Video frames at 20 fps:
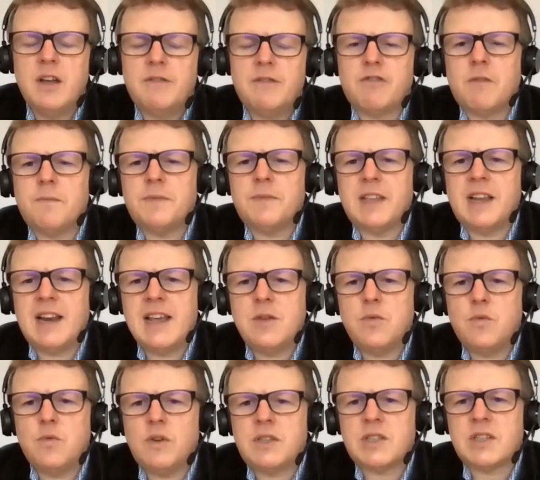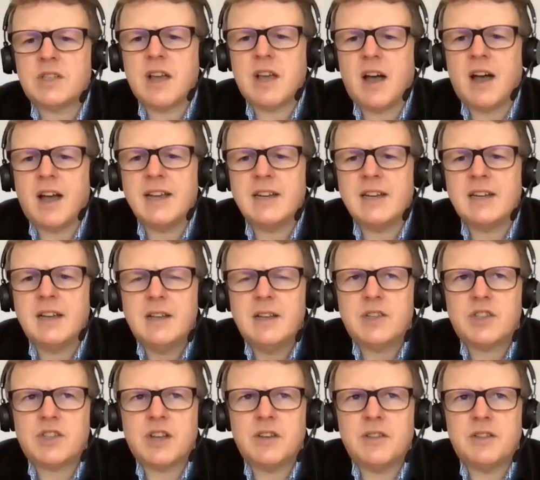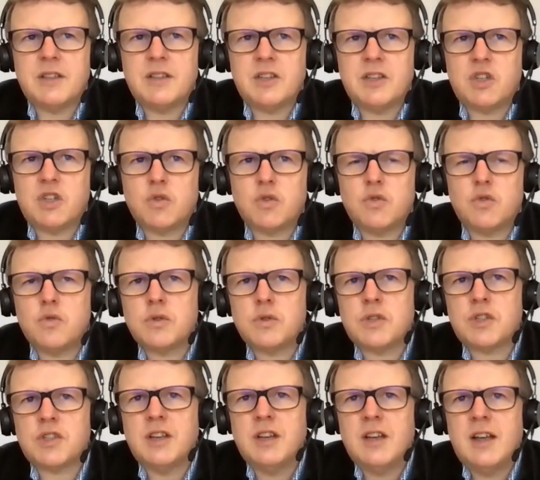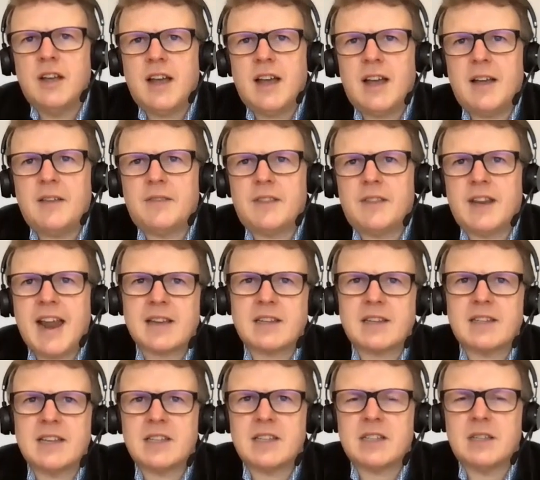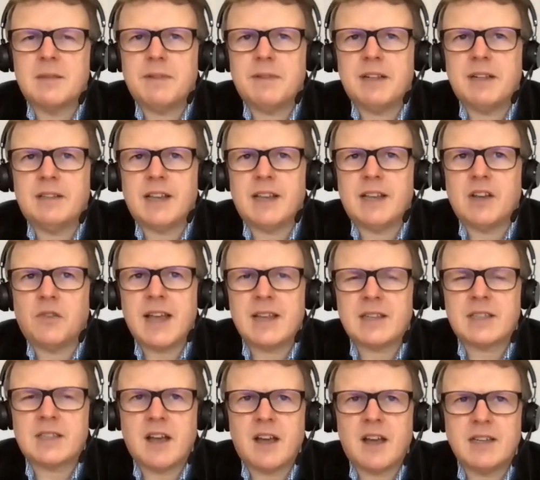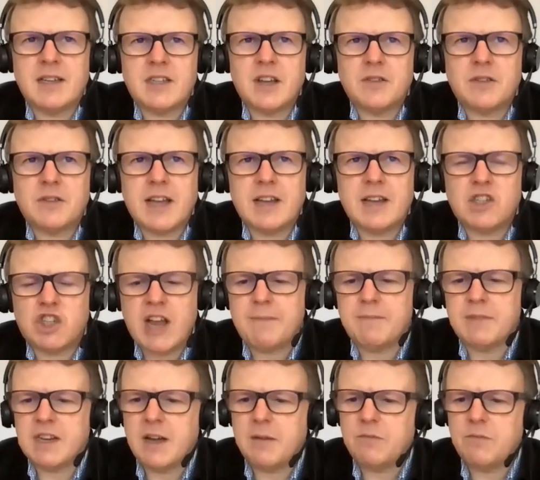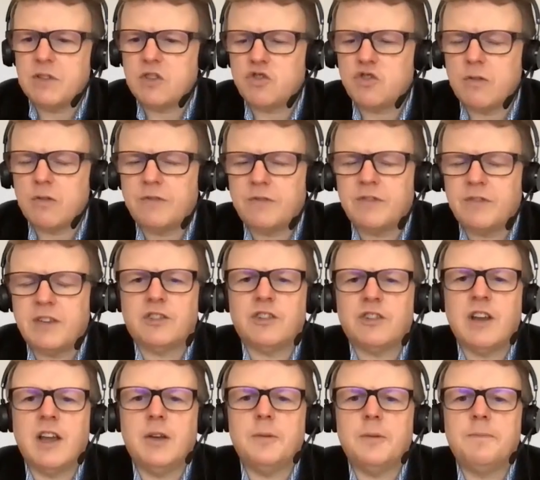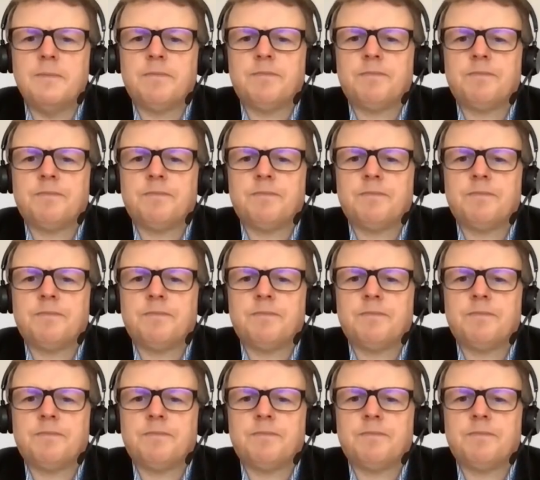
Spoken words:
from the leeward side so that the doors that access the building on that side don't get jammed up with drifting snow.